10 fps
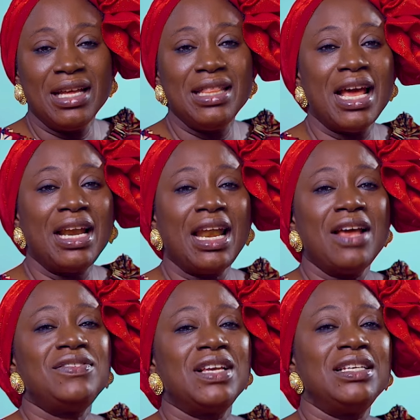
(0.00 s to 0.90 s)
Their
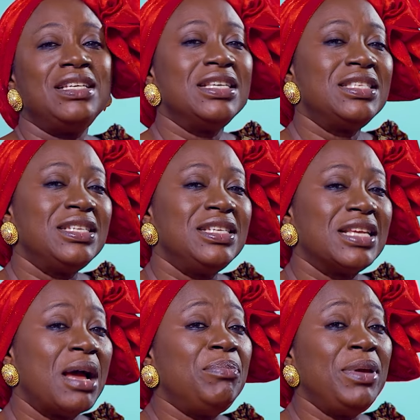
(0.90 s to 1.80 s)
lives and destinies
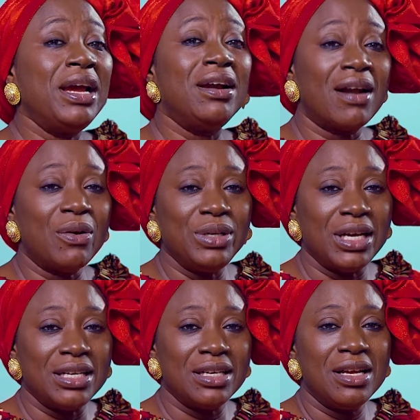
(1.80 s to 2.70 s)
appear grounded.